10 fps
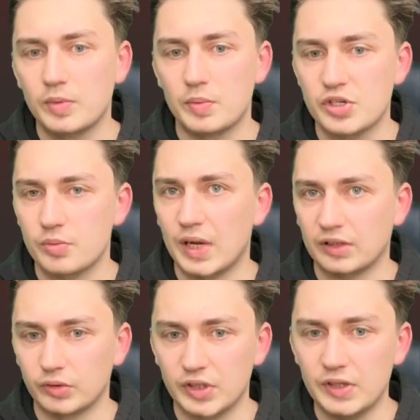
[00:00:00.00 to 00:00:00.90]
drop the bishop
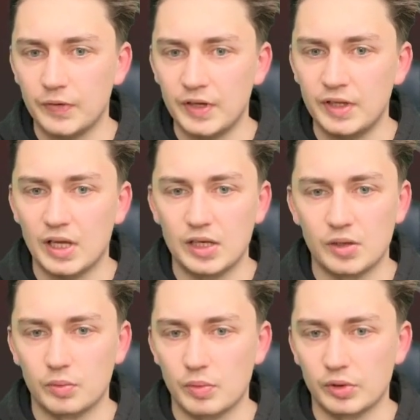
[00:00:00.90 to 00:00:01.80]
back to d3, and
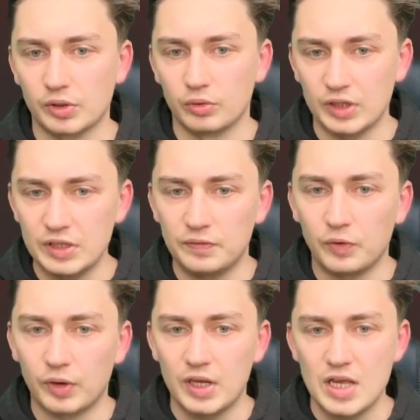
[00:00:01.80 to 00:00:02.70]
then we will go
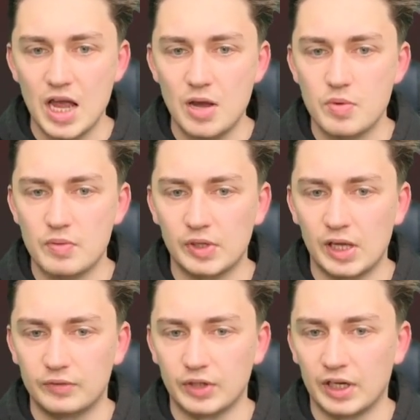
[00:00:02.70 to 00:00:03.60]
e4, and we will
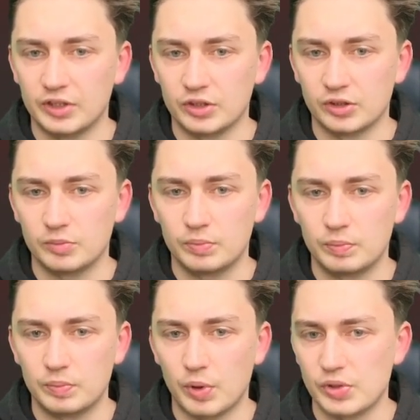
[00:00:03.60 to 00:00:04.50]
have the ideal
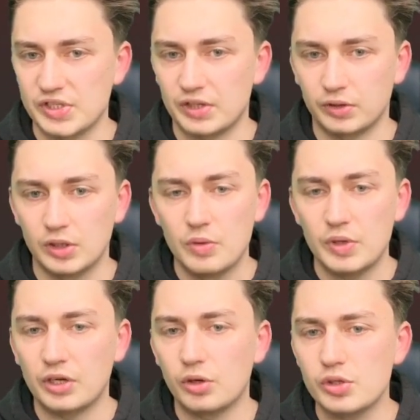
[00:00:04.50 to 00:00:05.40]
pawn center.
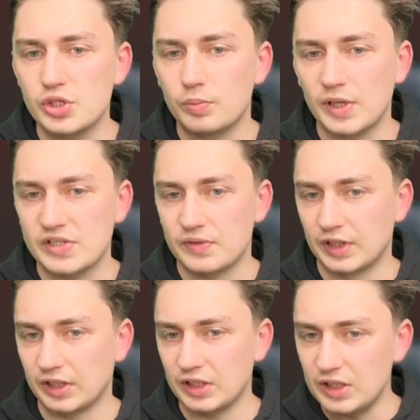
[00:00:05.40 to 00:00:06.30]
We can also play
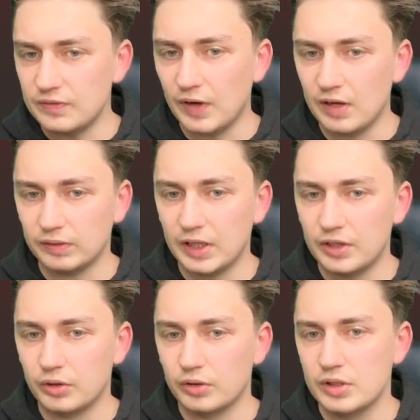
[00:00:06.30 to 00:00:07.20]
something like e5
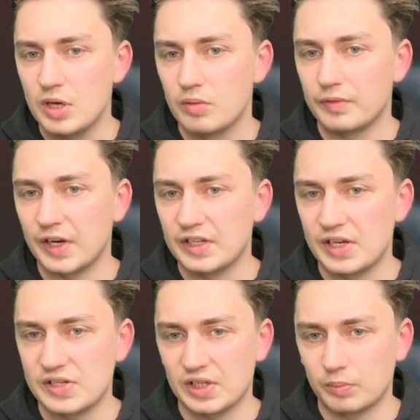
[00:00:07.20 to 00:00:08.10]
later on with
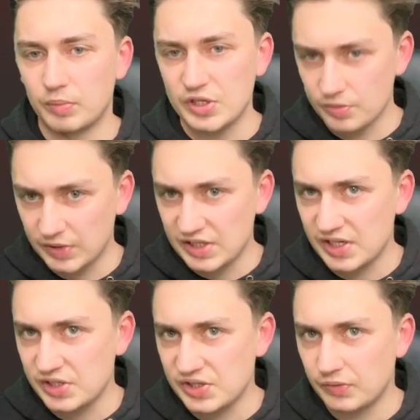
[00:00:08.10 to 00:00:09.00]
ideas like bishop
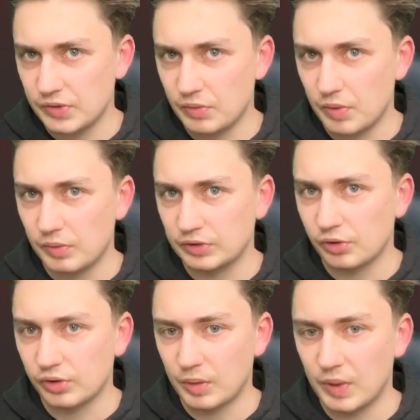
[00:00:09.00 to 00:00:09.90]
takes h7 that we will
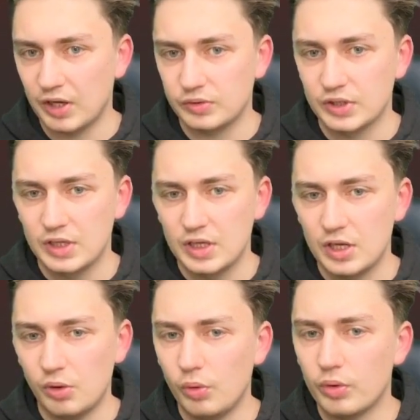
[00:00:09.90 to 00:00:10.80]
talk about,
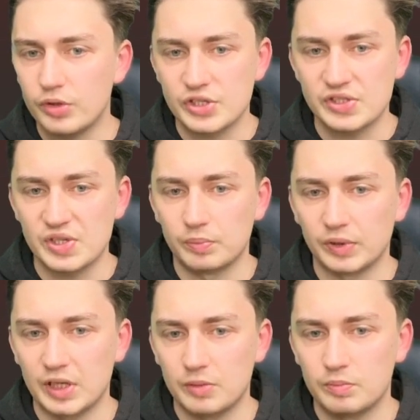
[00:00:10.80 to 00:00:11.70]
or just
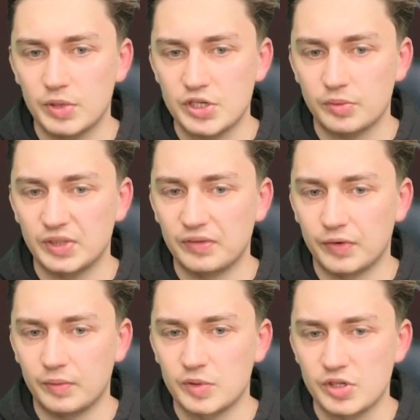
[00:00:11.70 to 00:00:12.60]
simply bishop
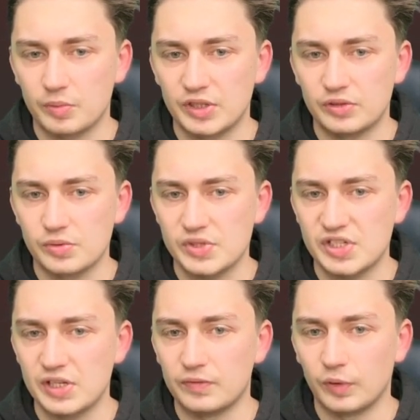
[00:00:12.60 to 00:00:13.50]
d3, bishop b2,
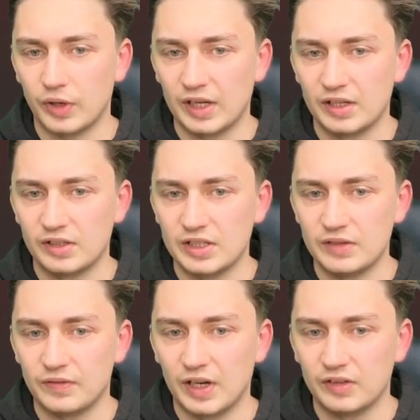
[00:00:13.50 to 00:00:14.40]
c4, and then
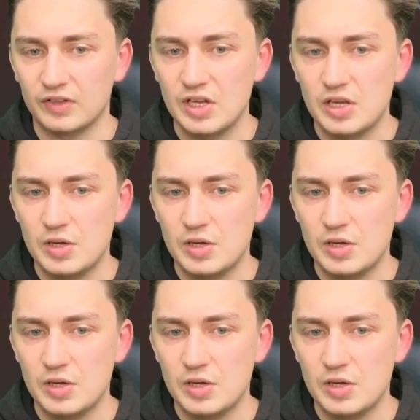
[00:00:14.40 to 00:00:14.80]
d5,